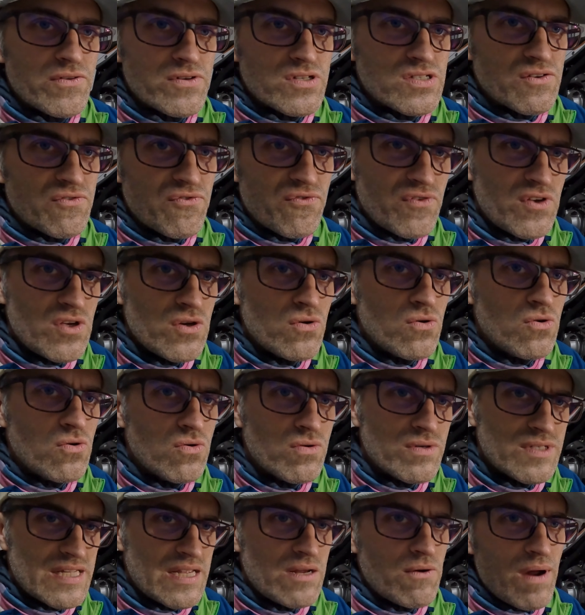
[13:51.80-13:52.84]
There's a
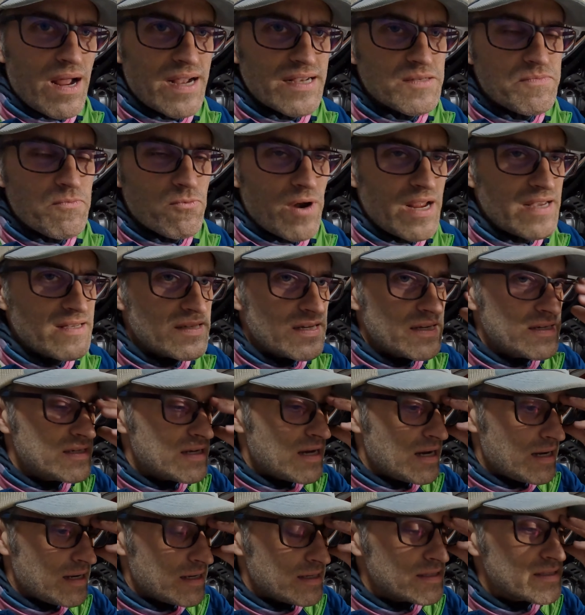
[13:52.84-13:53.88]
few. T-Rex Racing
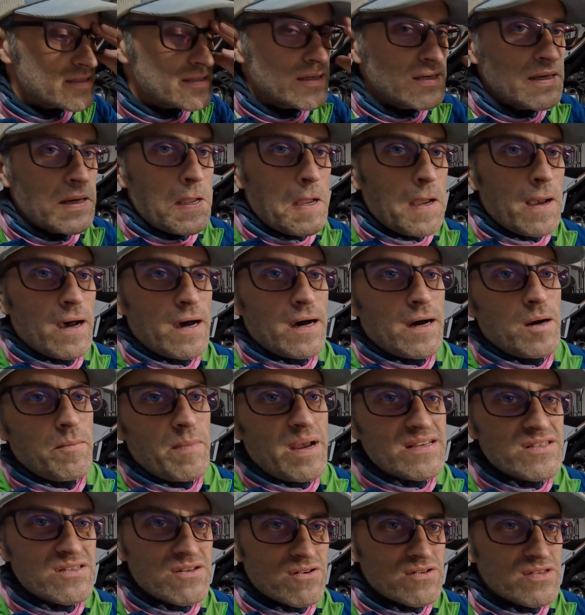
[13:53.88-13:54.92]
does,
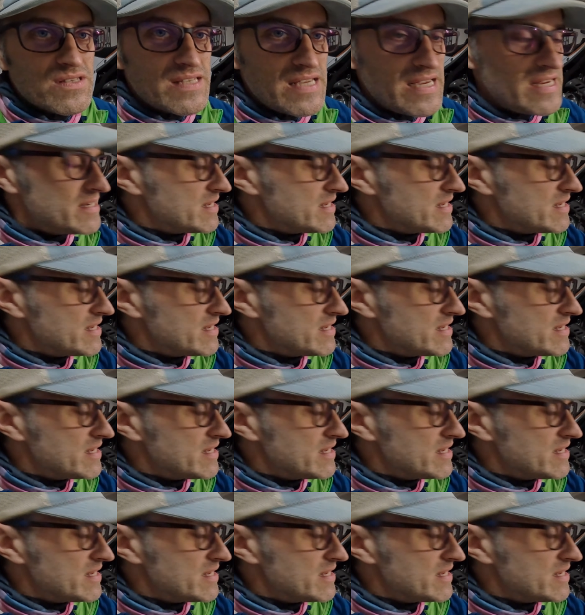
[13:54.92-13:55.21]
SRC